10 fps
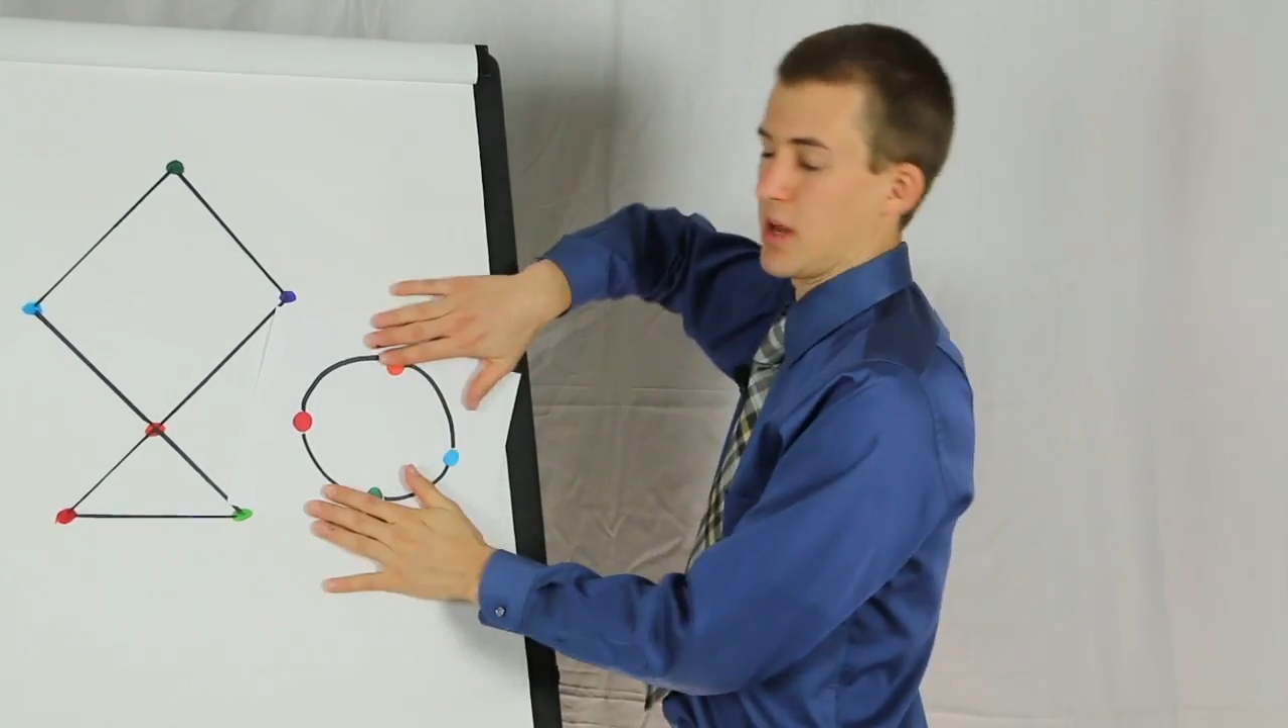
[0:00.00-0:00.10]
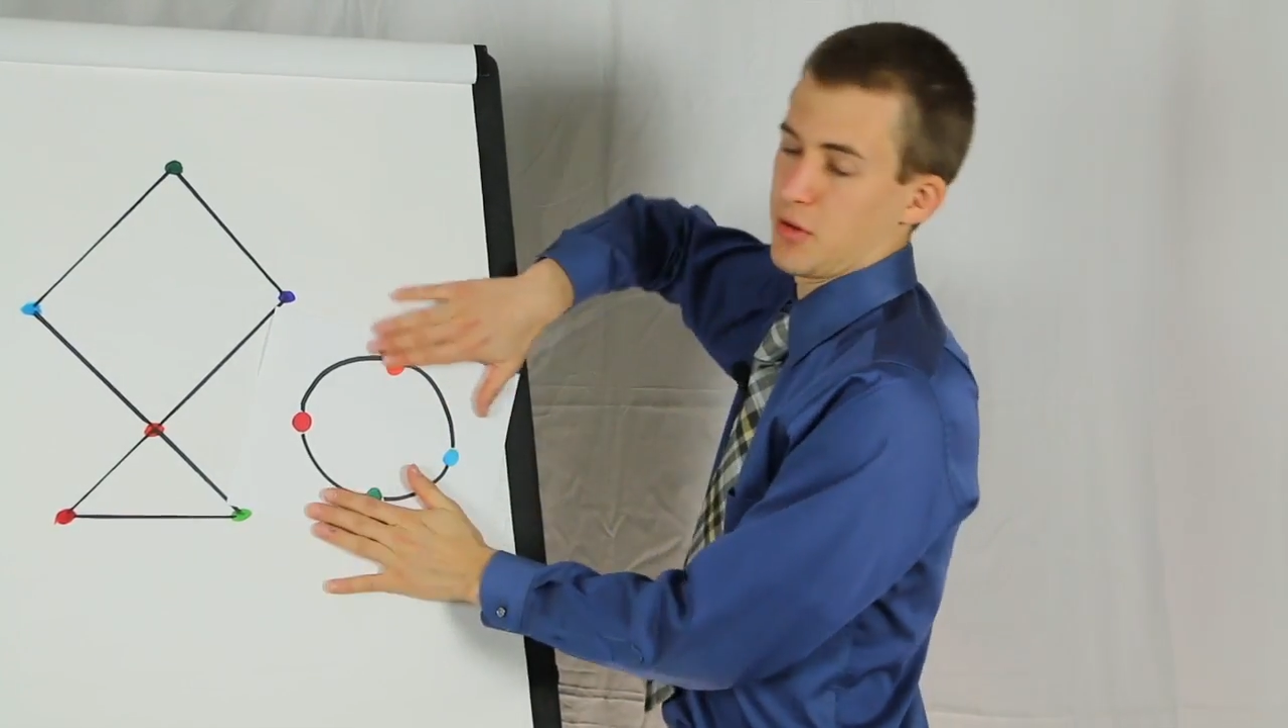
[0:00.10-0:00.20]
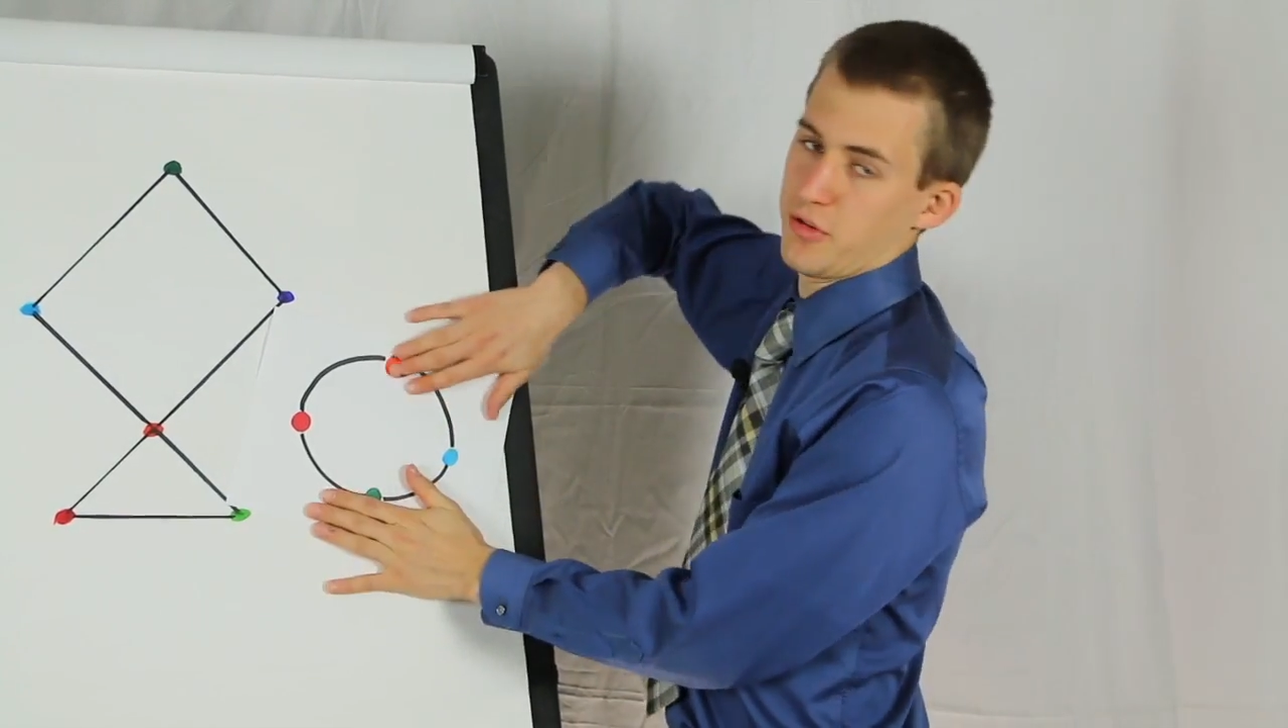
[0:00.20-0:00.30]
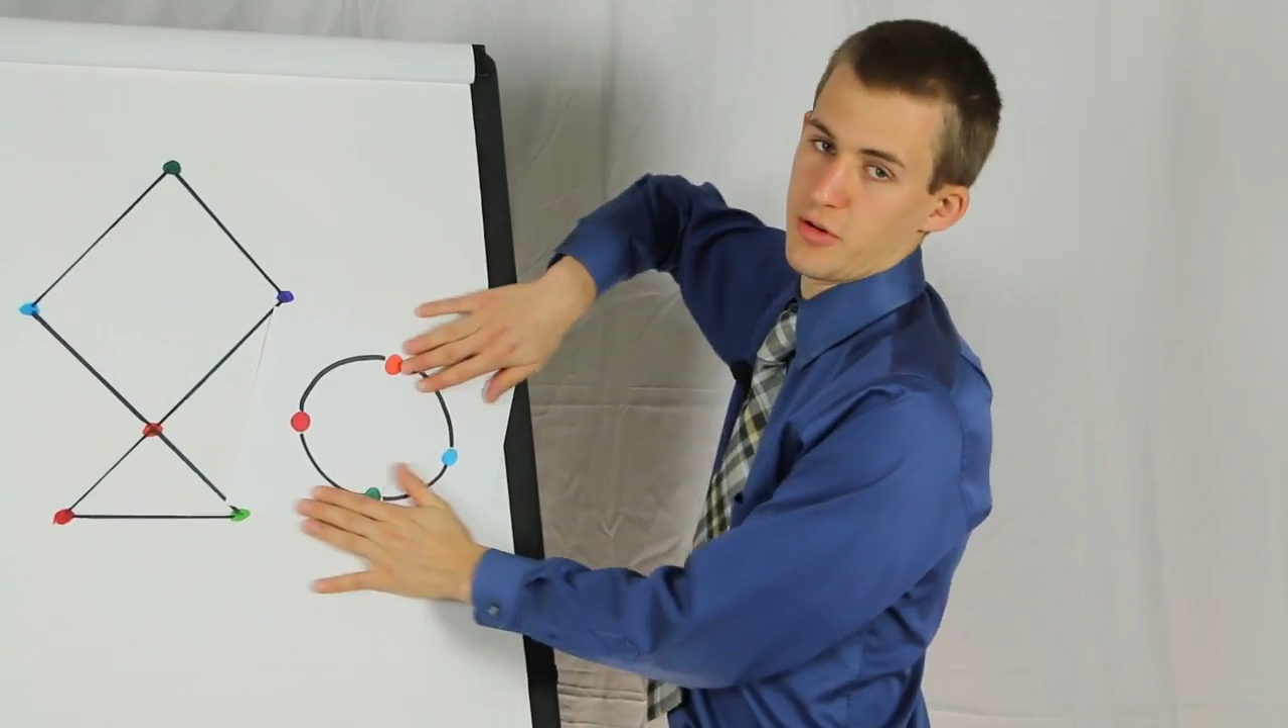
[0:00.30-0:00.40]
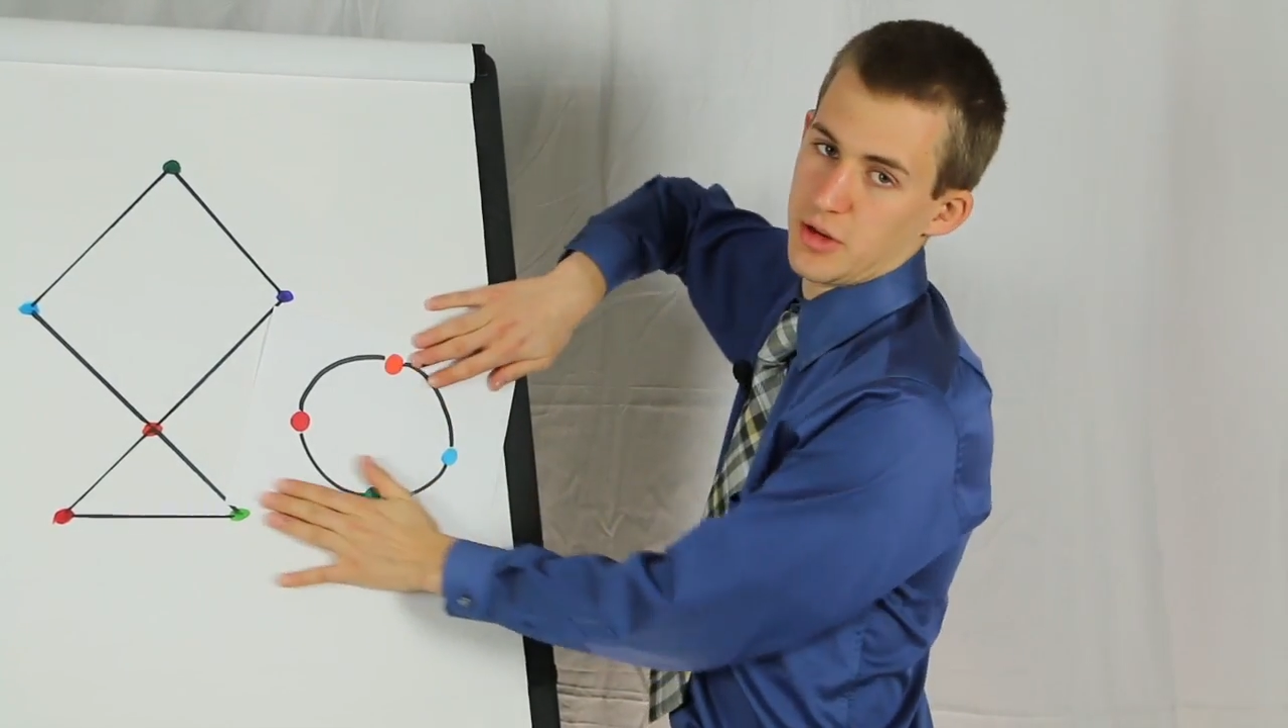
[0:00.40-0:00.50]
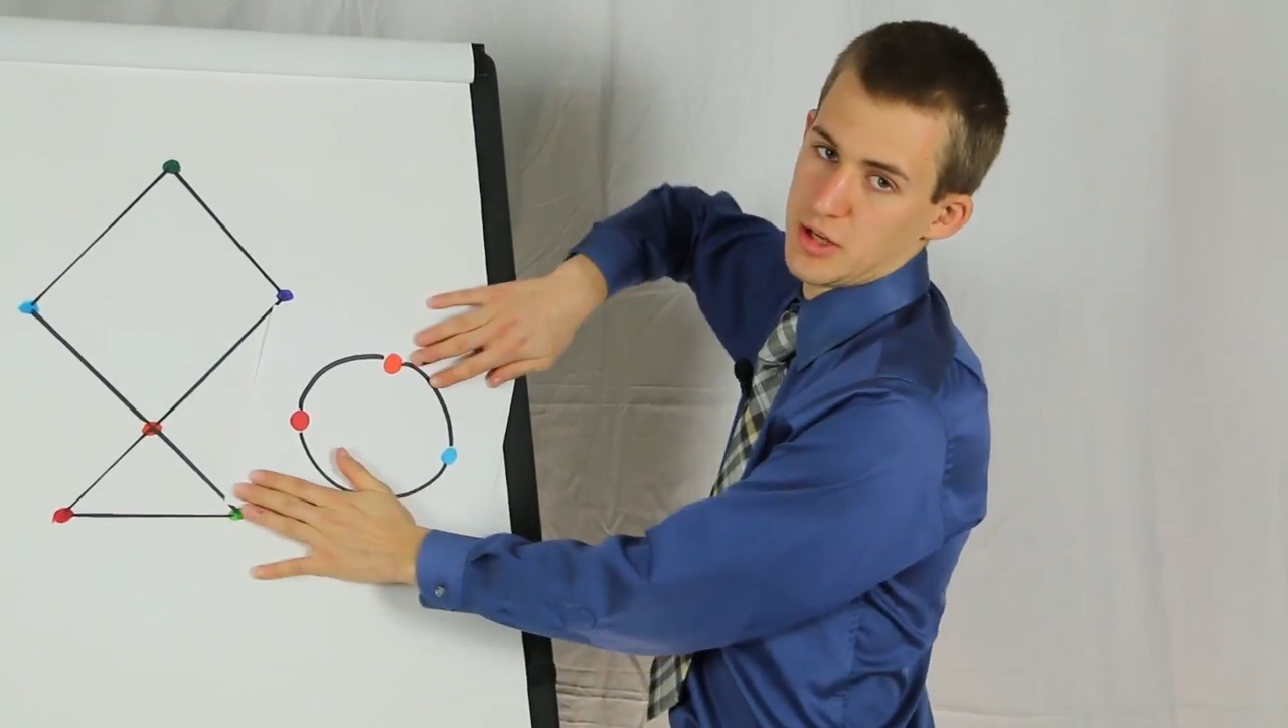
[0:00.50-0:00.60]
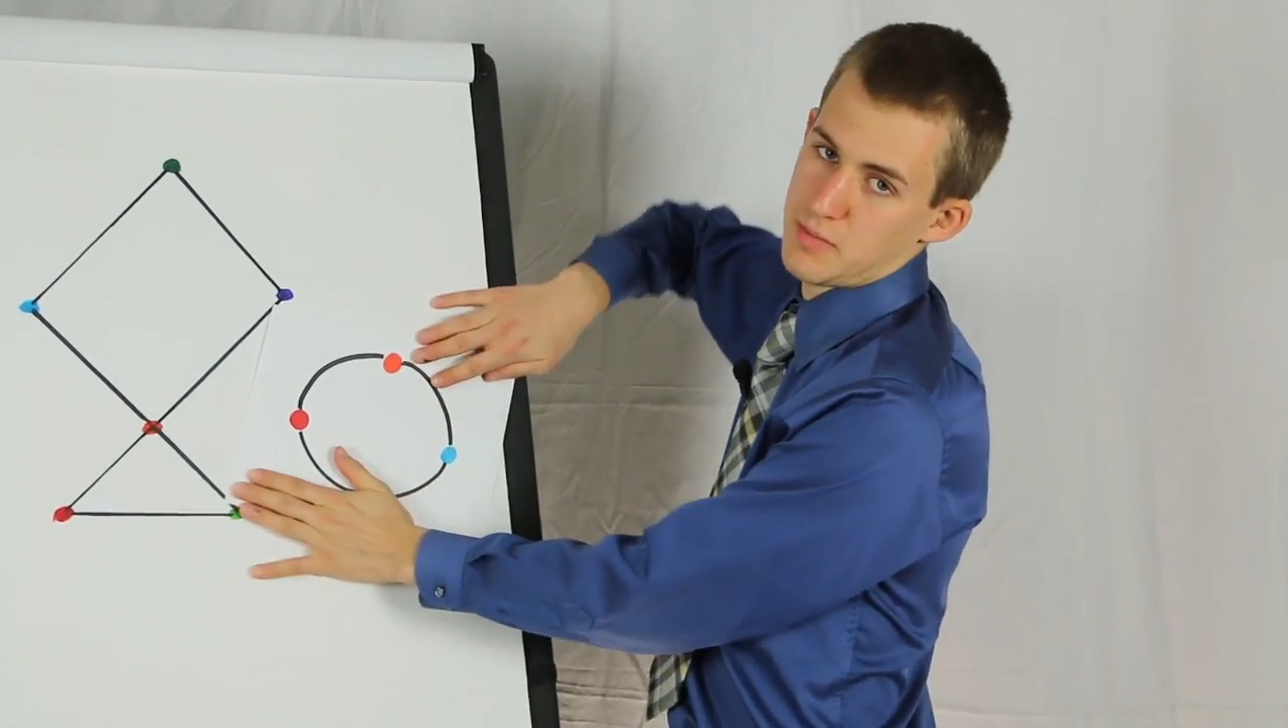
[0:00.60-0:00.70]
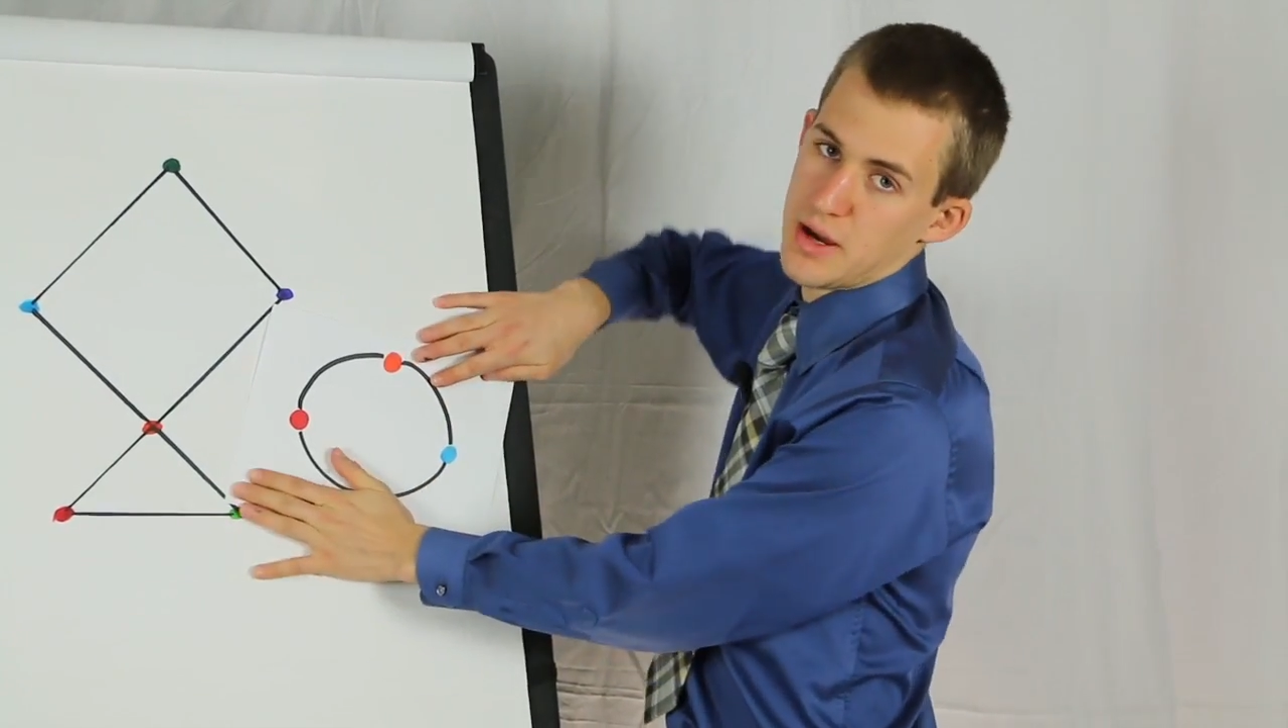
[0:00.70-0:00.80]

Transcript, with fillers: Hamiltonian